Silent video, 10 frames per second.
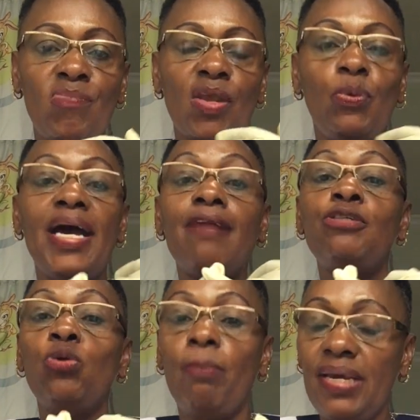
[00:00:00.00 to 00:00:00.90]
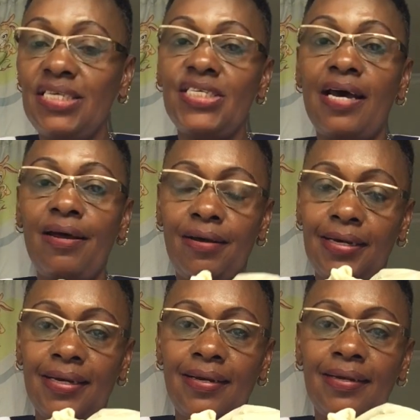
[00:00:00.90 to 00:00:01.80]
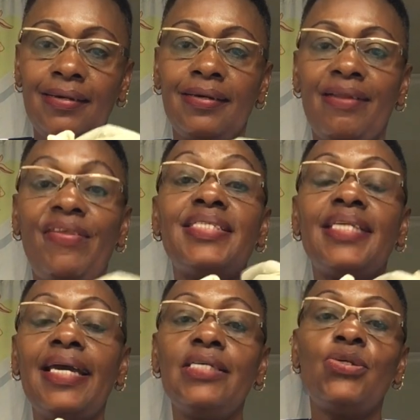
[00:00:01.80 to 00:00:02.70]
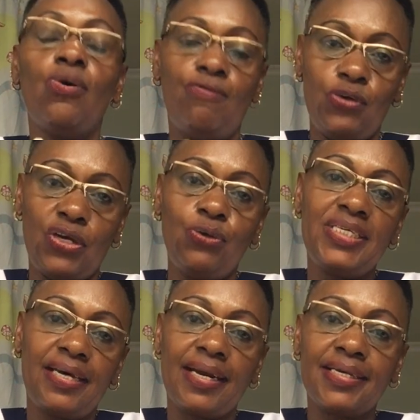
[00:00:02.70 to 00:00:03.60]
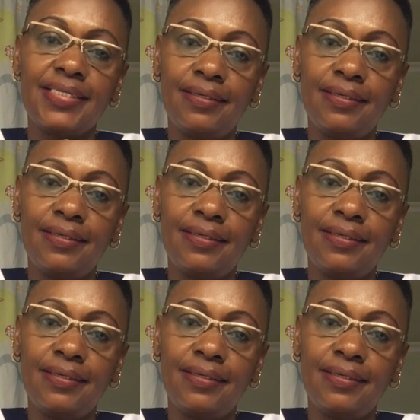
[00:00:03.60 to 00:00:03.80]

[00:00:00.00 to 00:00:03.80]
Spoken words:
we have to measure the size of your uterus.